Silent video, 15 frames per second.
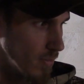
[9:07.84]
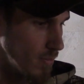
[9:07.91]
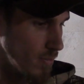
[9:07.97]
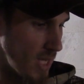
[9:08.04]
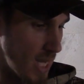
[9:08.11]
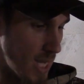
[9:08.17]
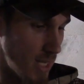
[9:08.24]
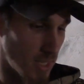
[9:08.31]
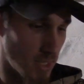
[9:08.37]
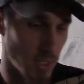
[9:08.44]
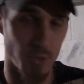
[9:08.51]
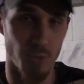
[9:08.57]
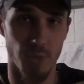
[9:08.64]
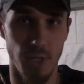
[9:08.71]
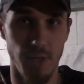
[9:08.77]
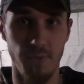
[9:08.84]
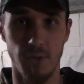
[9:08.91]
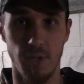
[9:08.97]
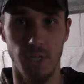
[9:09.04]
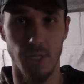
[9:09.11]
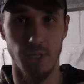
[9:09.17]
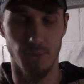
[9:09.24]
Yeah, this is really
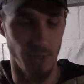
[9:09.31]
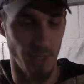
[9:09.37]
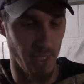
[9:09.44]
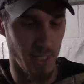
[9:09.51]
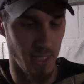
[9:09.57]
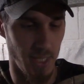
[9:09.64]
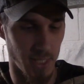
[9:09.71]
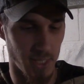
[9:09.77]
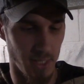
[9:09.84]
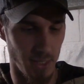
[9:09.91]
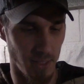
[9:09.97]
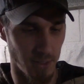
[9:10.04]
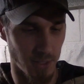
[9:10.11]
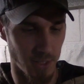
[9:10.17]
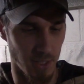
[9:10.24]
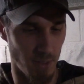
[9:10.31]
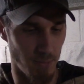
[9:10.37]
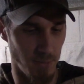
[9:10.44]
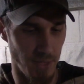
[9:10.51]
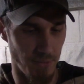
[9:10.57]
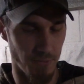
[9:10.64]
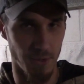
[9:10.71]
fun. It's really addicting. There's
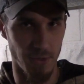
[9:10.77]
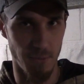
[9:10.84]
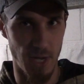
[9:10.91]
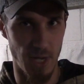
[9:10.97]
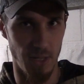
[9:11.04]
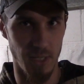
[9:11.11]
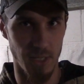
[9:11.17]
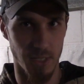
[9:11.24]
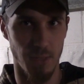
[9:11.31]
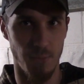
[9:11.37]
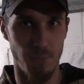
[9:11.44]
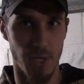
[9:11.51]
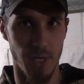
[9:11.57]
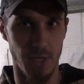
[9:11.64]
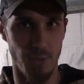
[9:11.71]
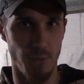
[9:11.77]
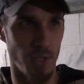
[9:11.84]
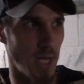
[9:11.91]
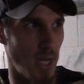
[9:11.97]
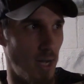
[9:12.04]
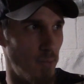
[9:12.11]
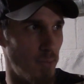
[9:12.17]
something different about this compared to a
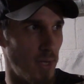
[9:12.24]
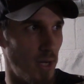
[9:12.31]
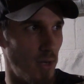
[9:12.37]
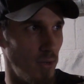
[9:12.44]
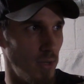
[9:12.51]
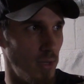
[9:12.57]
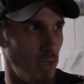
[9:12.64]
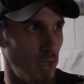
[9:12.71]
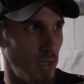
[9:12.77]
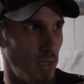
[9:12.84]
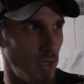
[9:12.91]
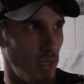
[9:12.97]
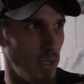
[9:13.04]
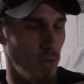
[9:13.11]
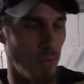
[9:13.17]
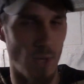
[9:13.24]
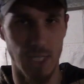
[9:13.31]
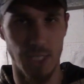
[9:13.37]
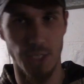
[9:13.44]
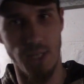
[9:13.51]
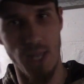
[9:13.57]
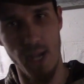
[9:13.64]
compound.
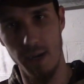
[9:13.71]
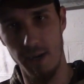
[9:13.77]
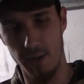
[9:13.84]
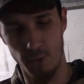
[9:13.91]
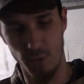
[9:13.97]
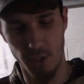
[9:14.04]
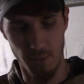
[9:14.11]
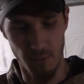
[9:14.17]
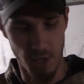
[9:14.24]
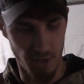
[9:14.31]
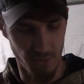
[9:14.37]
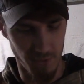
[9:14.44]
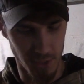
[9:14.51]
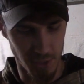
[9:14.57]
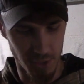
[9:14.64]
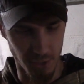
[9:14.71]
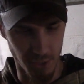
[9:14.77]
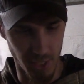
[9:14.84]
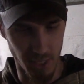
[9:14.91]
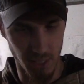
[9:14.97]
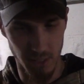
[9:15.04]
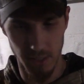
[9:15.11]
Watching that arrow come off your
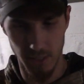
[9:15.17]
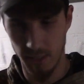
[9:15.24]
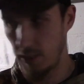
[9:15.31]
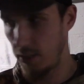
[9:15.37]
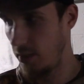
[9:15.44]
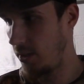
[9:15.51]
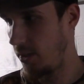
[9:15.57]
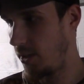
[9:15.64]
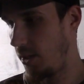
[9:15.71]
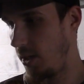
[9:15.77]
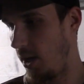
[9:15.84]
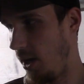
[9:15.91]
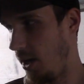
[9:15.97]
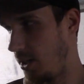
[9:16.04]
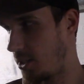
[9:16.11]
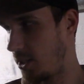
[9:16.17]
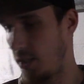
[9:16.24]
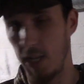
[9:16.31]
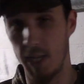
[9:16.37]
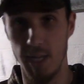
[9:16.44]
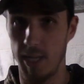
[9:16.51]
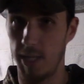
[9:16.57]
string.
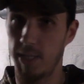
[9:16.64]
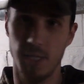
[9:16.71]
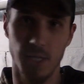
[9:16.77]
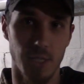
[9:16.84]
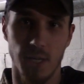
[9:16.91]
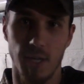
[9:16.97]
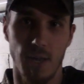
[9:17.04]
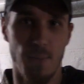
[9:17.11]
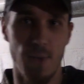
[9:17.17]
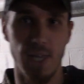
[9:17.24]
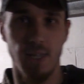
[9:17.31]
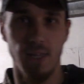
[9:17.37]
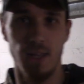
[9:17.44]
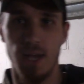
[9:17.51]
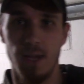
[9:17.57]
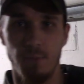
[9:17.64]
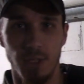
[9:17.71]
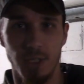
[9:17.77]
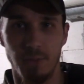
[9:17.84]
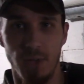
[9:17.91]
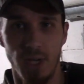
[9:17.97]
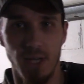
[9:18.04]
It's just gonna make you that
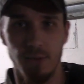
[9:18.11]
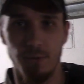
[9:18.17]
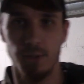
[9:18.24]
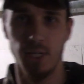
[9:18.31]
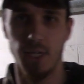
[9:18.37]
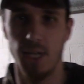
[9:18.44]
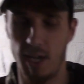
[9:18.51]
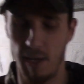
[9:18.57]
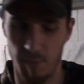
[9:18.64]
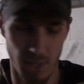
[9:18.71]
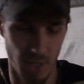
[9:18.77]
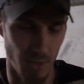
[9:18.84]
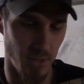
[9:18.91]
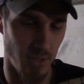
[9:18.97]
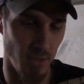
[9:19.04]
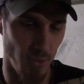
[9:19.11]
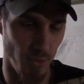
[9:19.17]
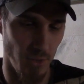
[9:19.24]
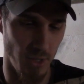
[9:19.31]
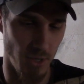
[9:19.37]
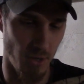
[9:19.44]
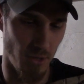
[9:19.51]
much better with the compound
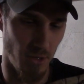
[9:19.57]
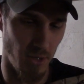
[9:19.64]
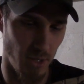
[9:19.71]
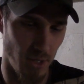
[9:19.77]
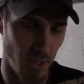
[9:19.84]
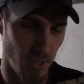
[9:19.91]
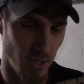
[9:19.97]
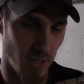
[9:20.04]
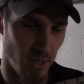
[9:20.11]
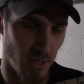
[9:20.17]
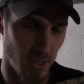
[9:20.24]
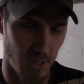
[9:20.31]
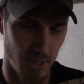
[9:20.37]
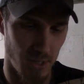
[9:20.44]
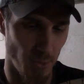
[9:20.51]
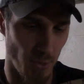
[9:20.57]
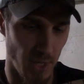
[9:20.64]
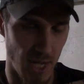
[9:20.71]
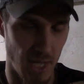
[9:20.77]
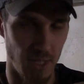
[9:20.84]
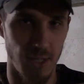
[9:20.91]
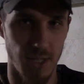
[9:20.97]
too. The way
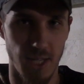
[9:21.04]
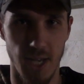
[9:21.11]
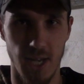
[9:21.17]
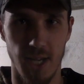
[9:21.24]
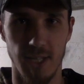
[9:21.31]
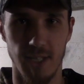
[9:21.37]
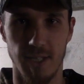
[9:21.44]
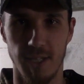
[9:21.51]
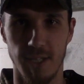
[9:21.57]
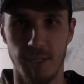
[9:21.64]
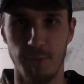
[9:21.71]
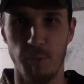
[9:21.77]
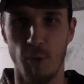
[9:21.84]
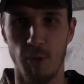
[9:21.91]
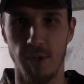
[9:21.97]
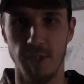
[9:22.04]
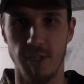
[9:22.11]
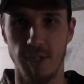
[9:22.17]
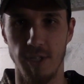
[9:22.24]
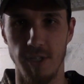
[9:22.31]
I look at it, it's like sports.